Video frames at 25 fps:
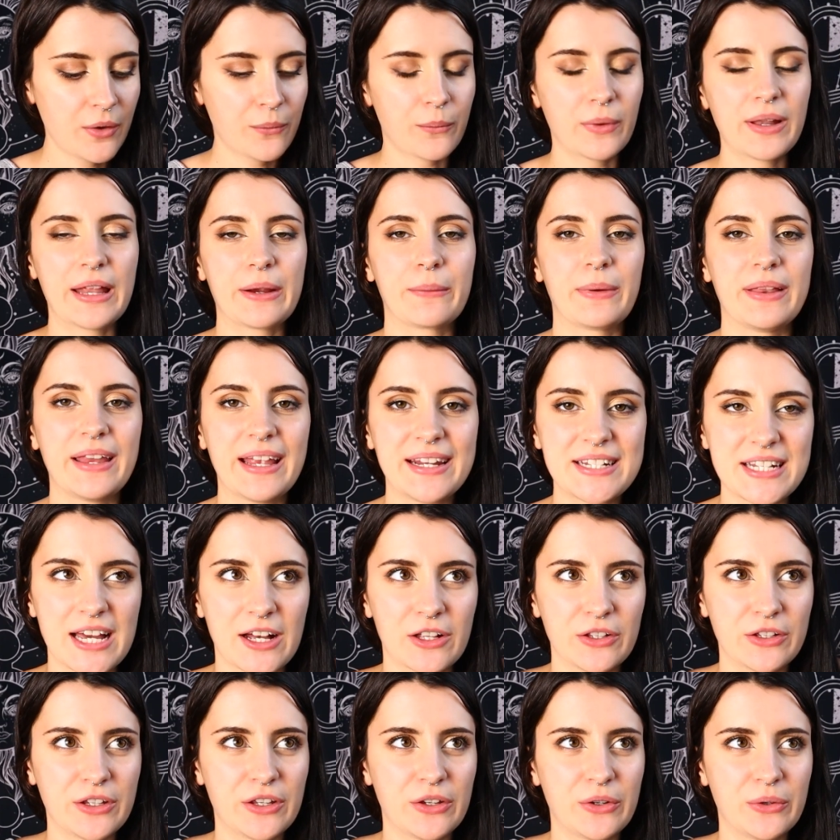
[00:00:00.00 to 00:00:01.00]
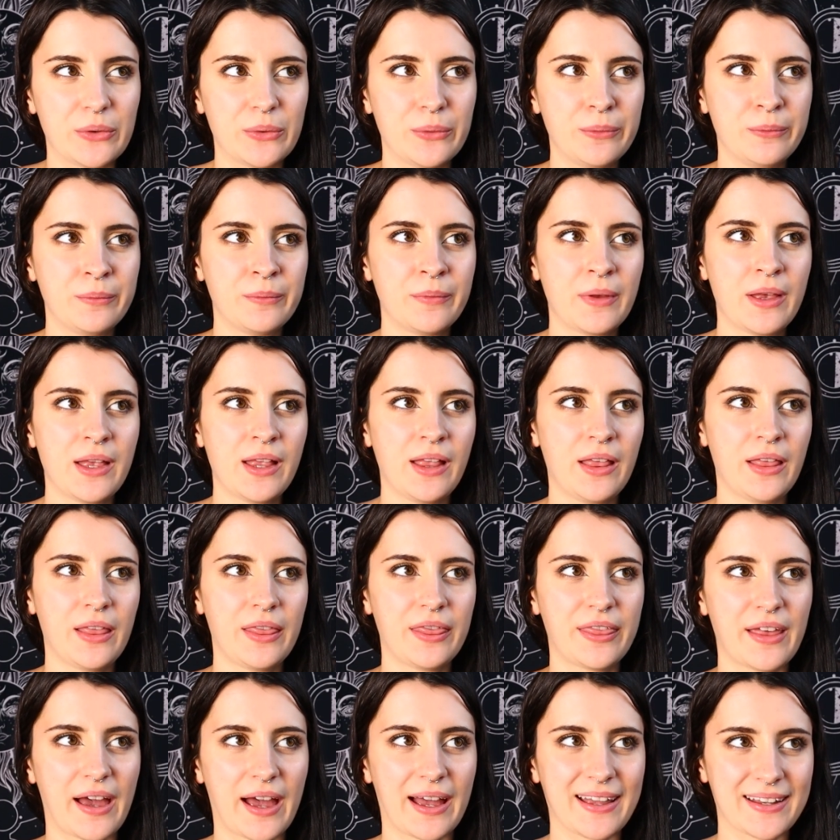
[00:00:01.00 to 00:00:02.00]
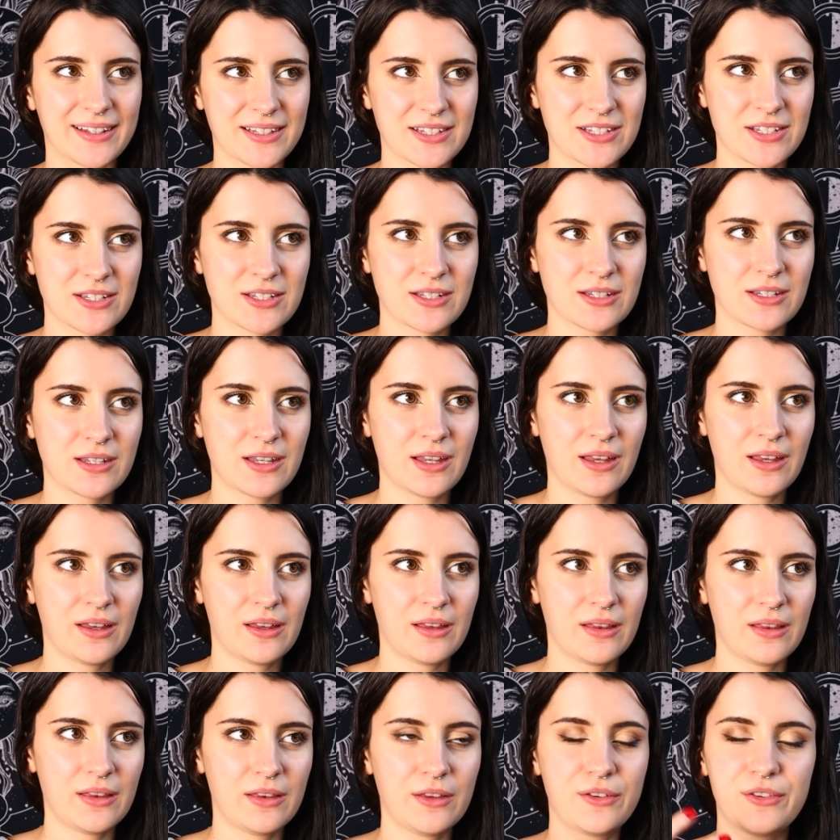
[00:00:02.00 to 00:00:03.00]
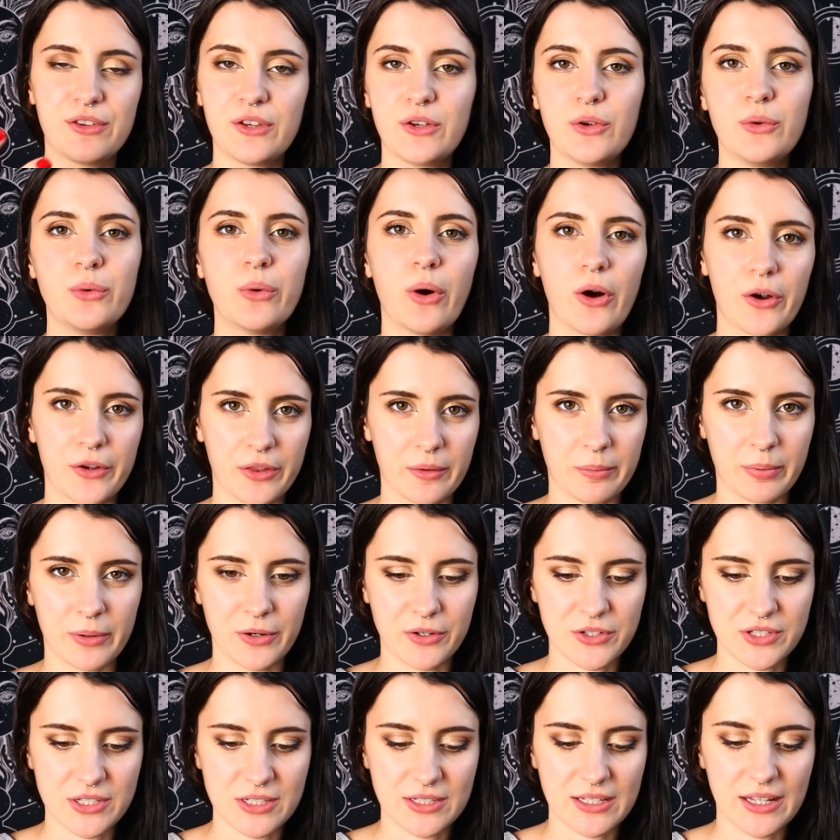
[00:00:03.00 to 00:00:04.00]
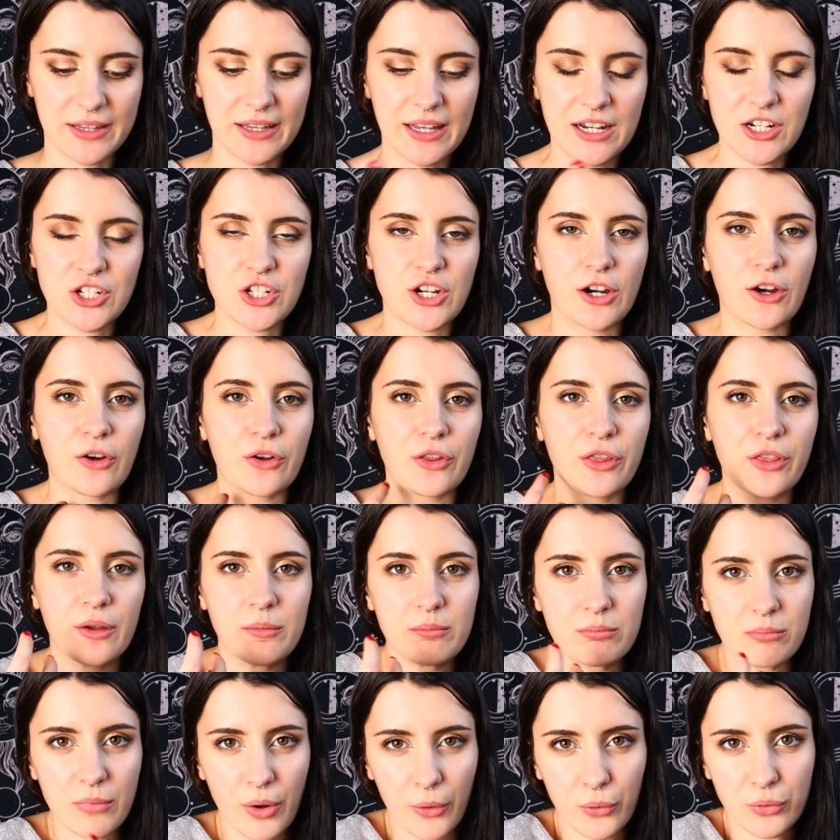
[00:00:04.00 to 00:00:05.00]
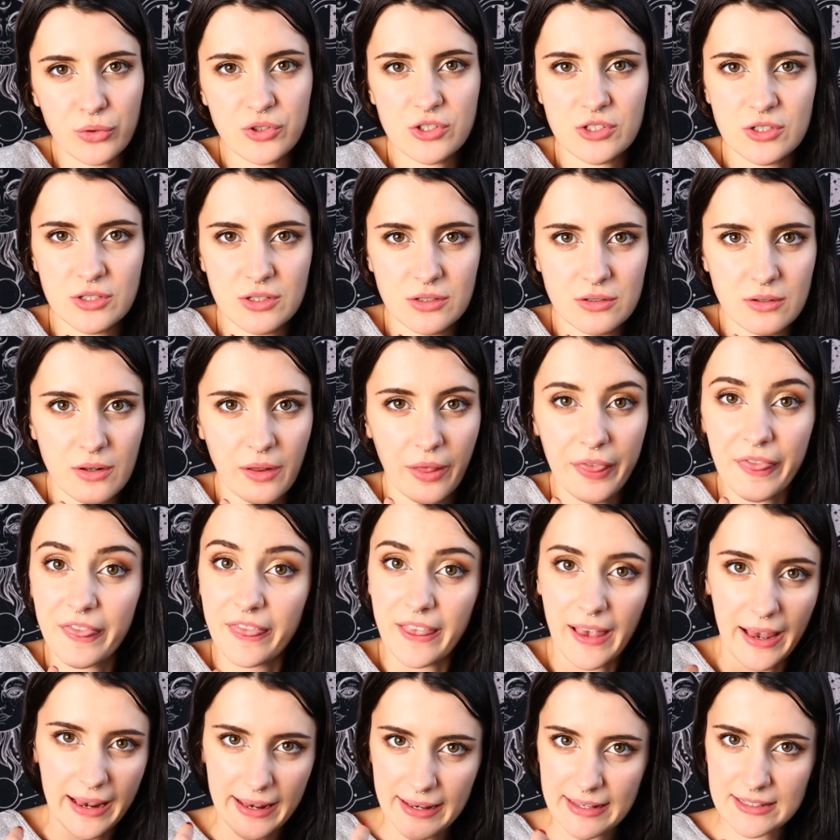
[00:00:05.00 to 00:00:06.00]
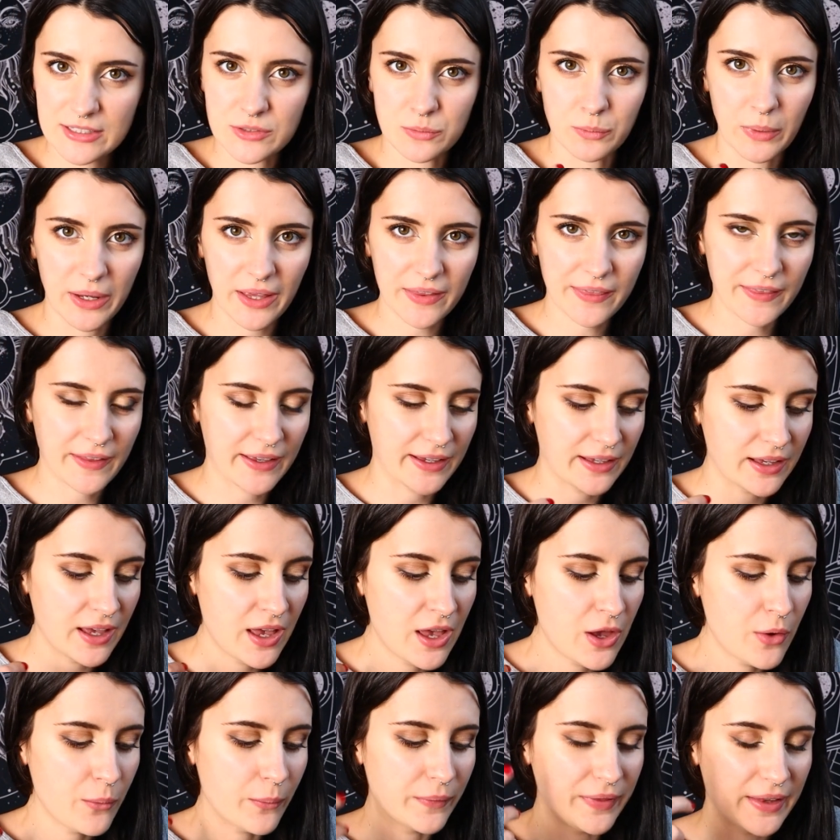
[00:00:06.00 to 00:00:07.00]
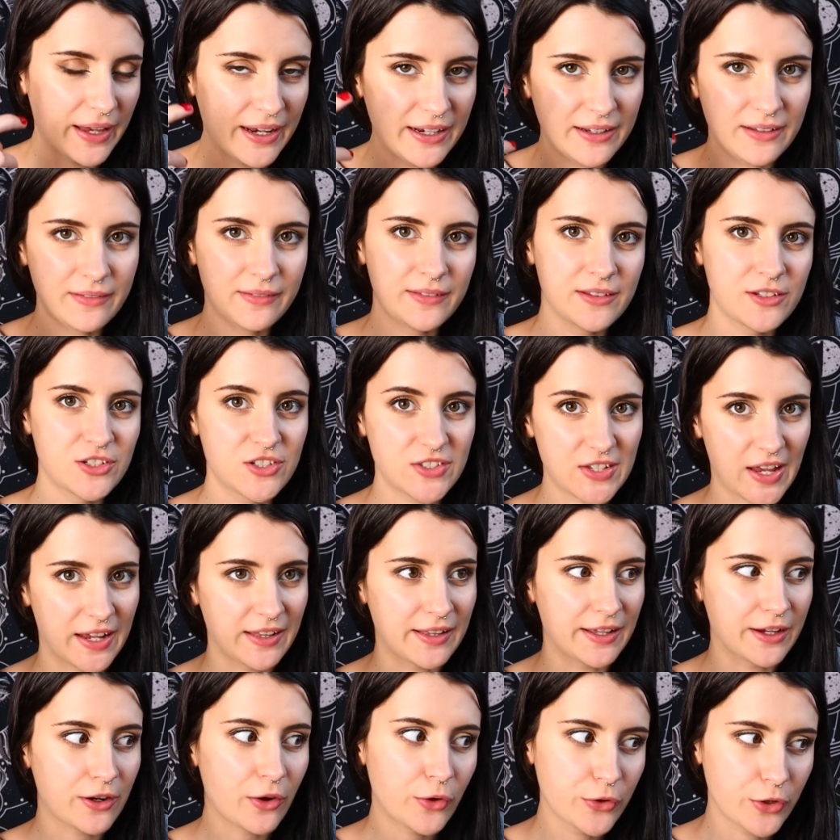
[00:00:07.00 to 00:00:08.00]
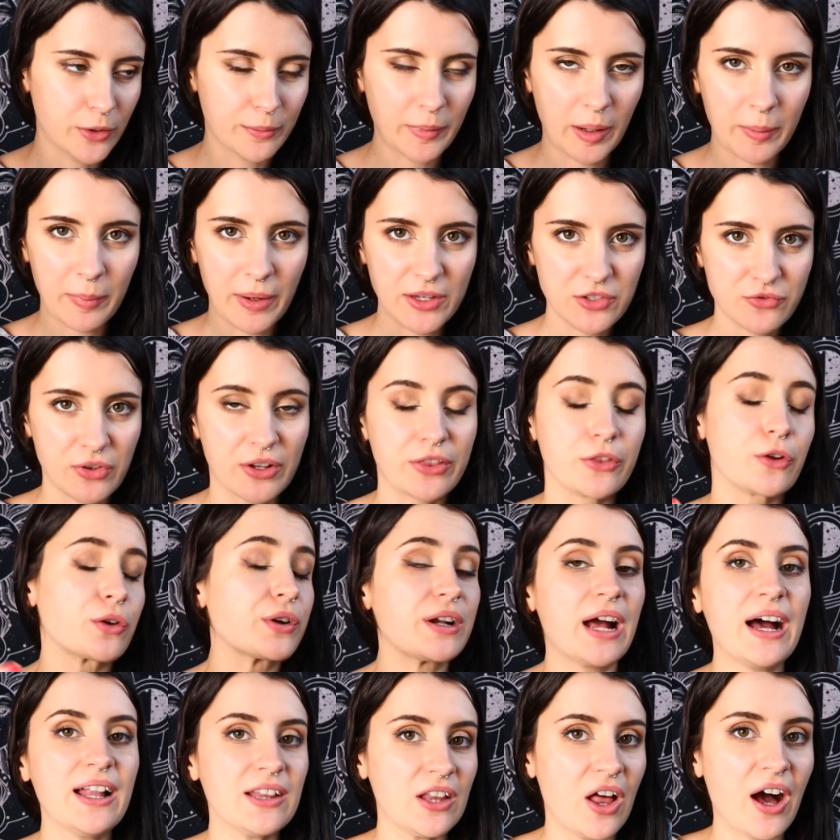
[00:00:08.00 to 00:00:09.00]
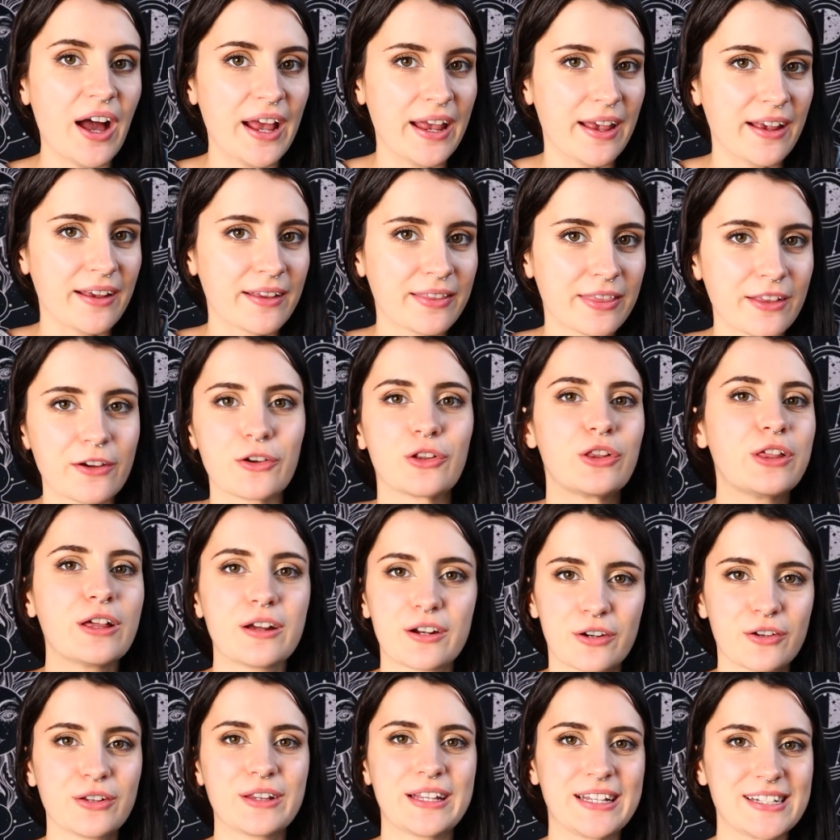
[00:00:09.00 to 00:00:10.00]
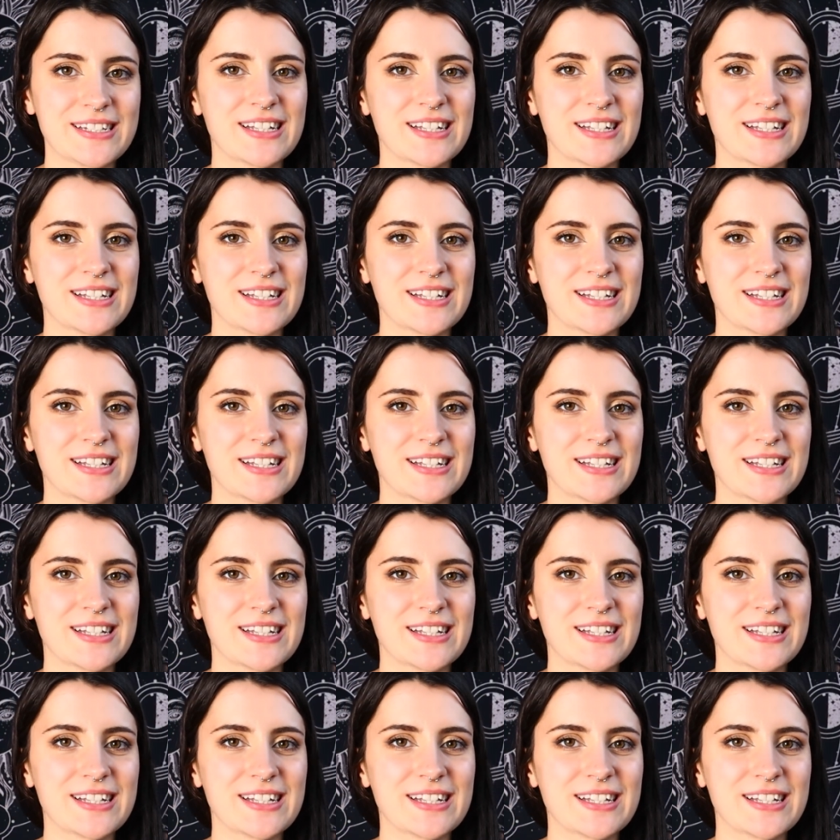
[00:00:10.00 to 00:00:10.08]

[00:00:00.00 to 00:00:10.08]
well, like when they tell you that you are the person that they share the most things with, like when they say like, oh, you're my best friend, they're not lying. They're literally